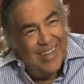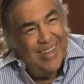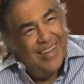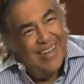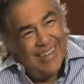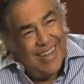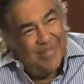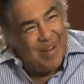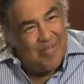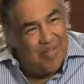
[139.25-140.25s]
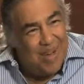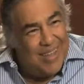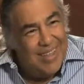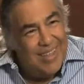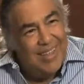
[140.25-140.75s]
It's not about
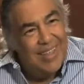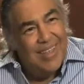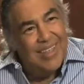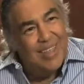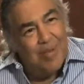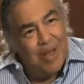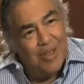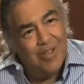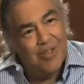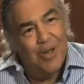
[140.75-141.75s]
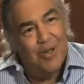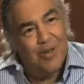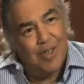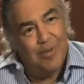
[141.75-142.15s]
money. It's about control.